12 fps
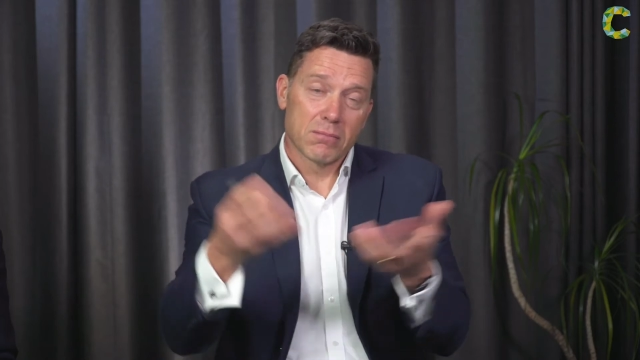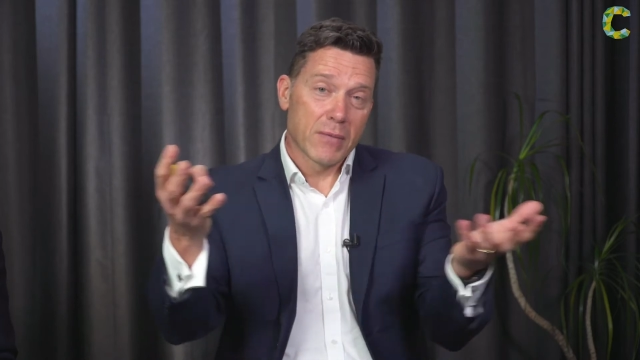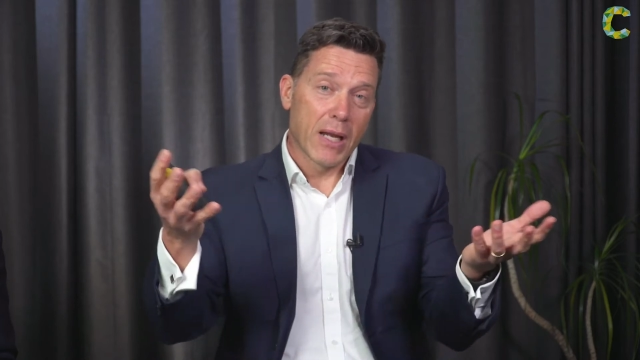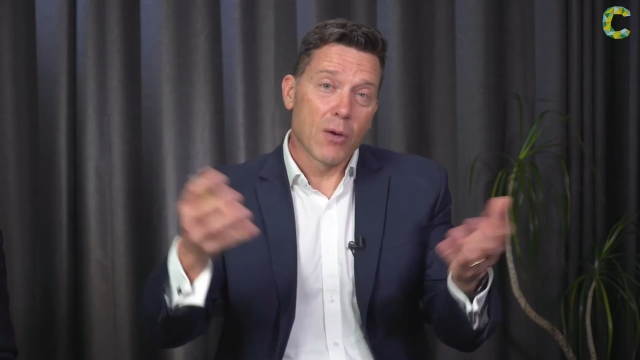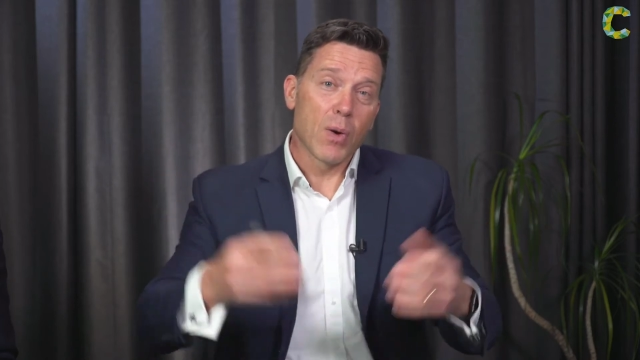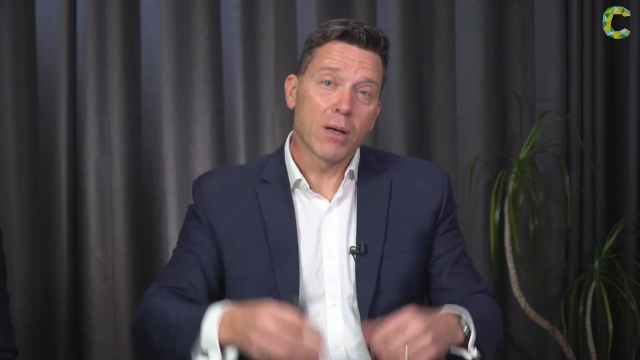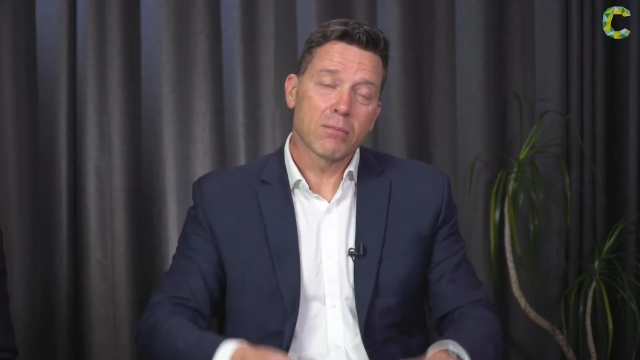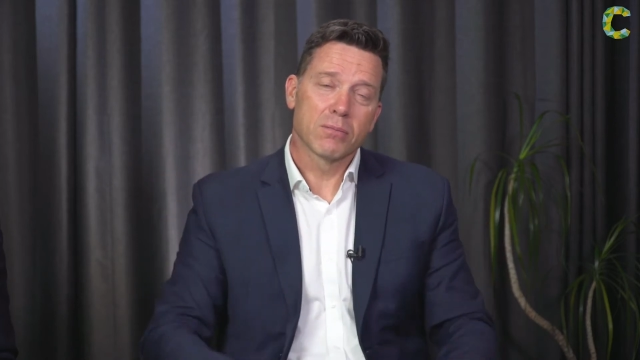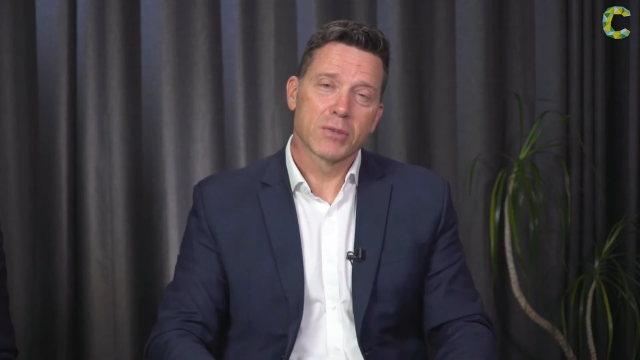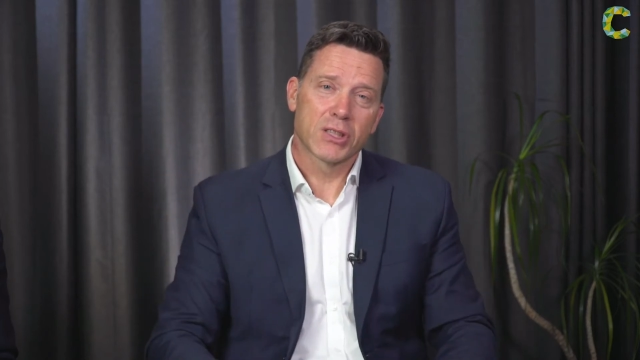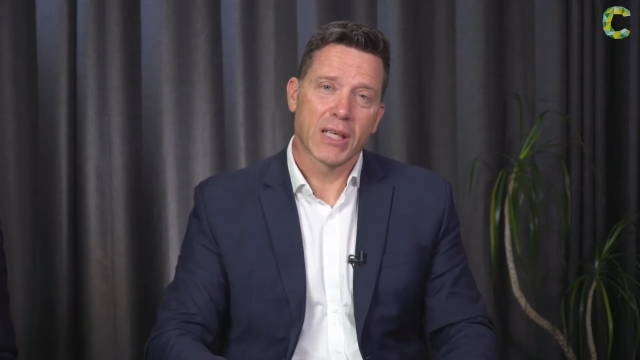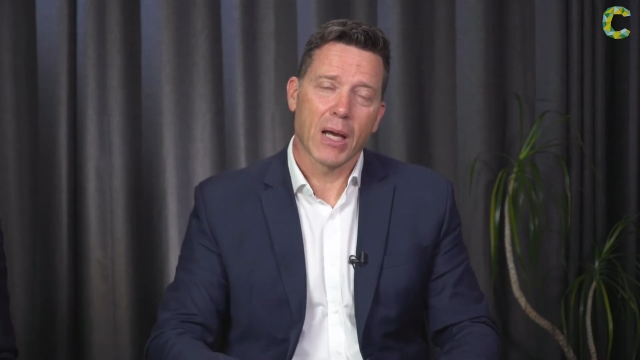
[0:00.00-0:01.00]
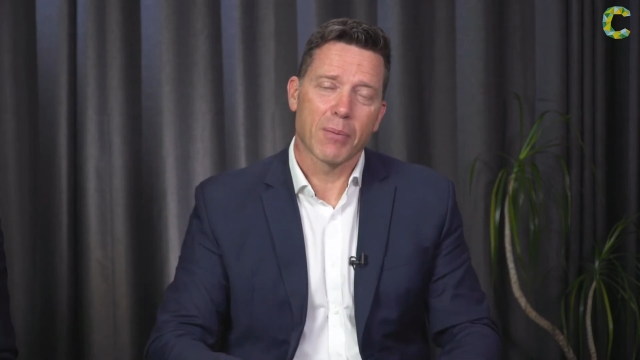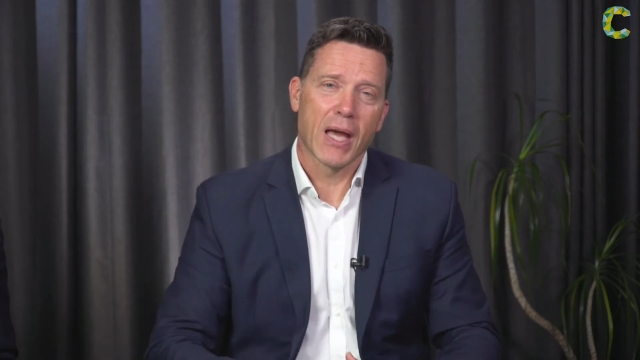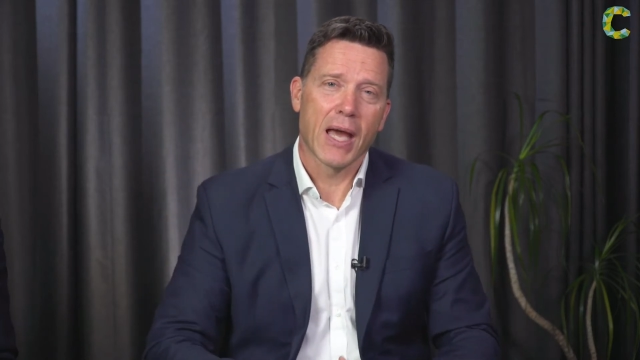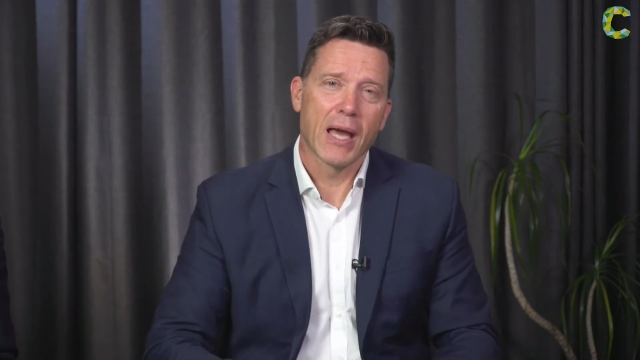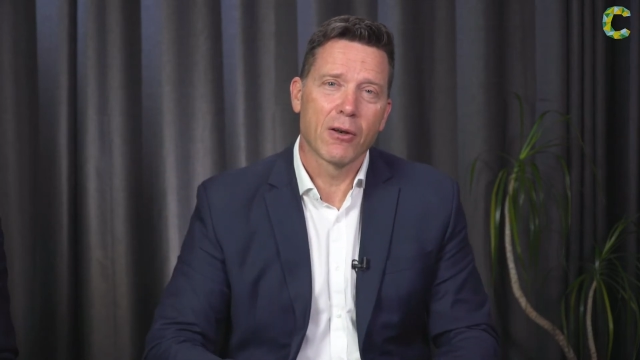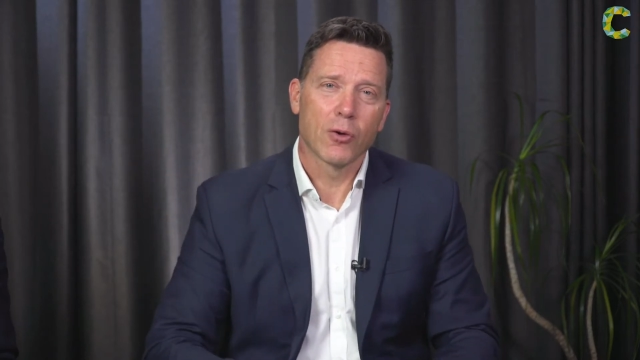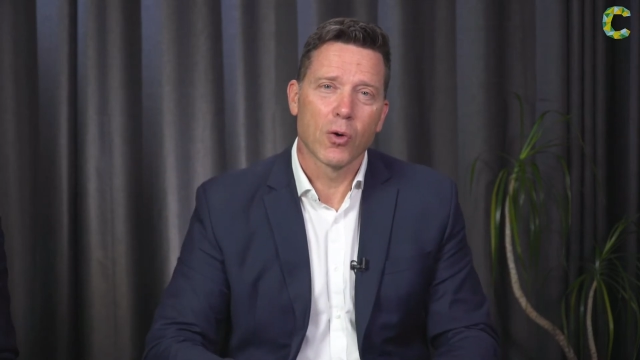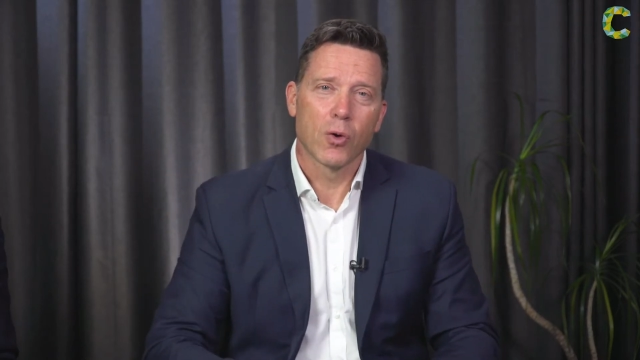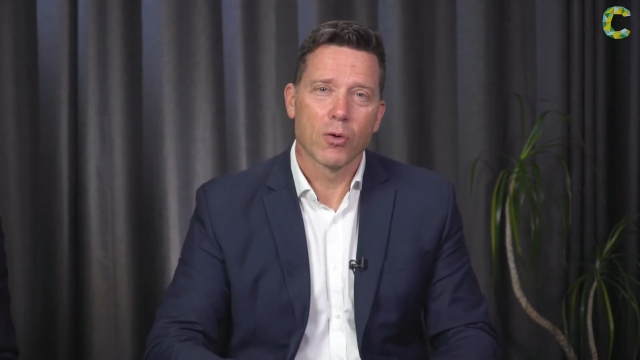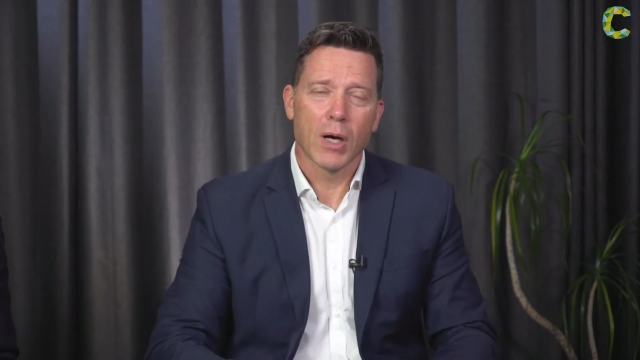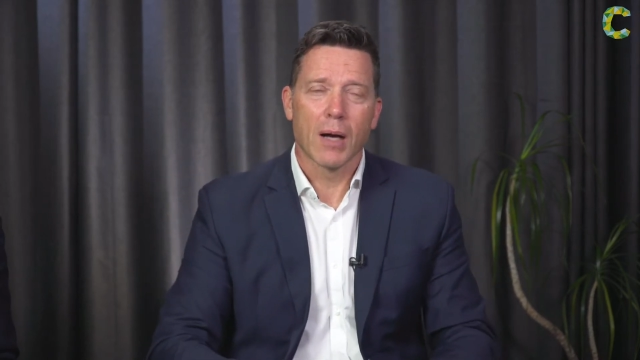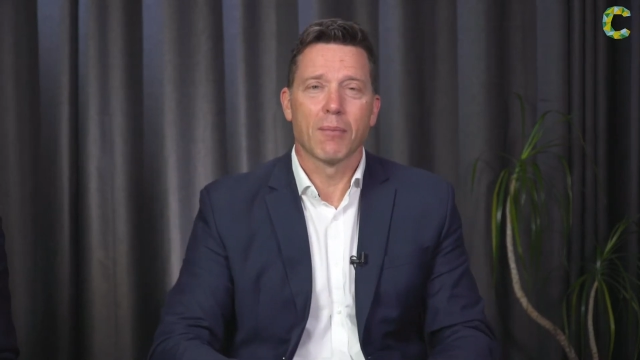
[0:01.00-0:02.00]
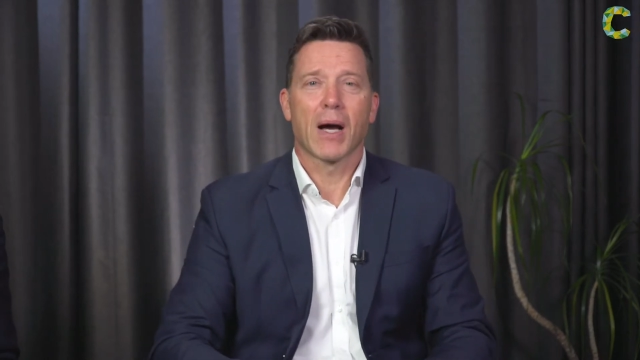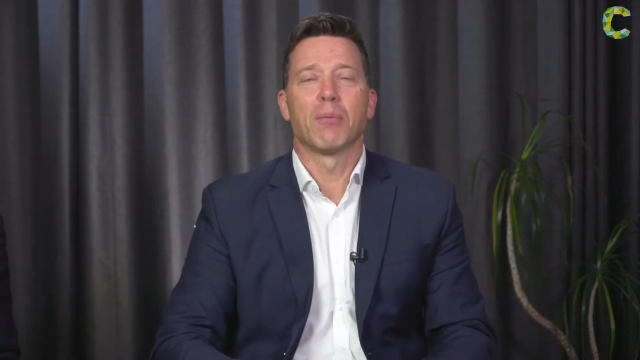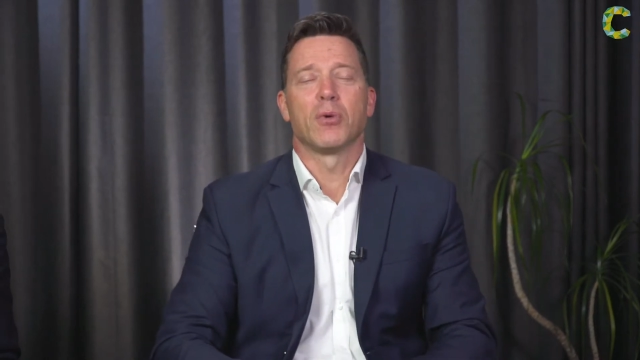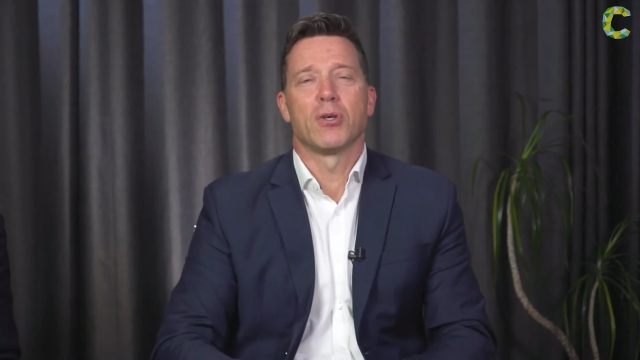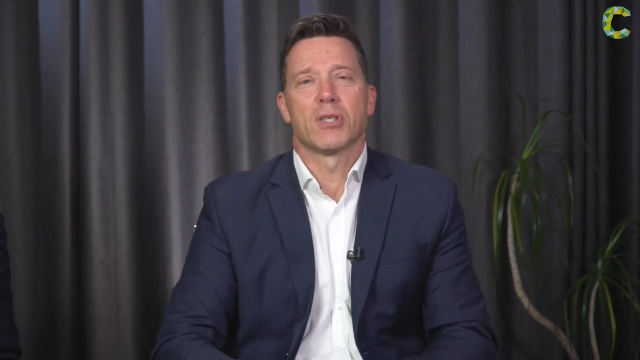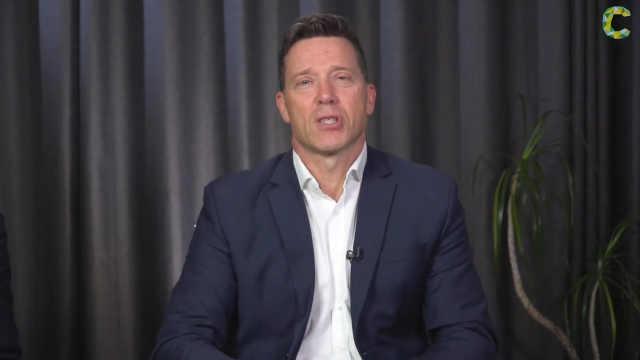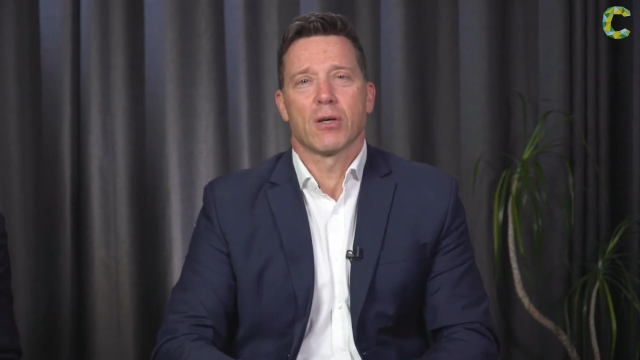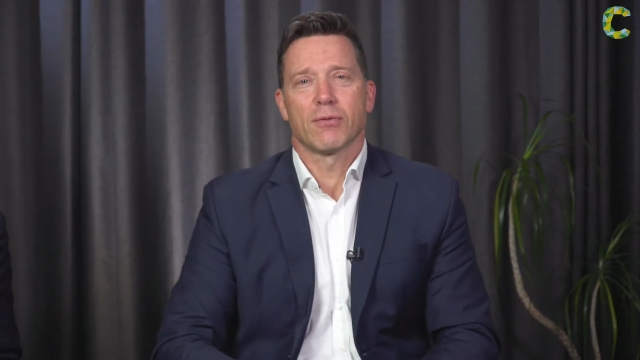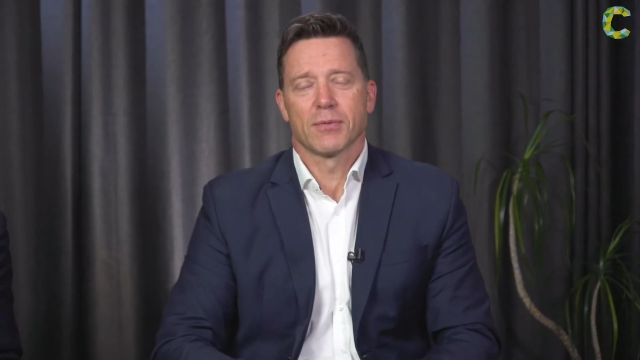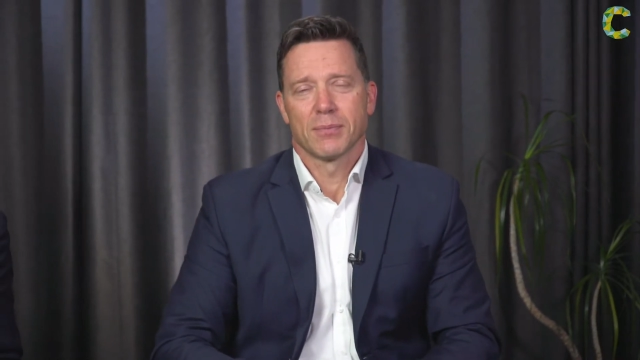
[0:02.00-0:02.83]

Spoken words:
anyone? Stick up your hand or unmute yourself.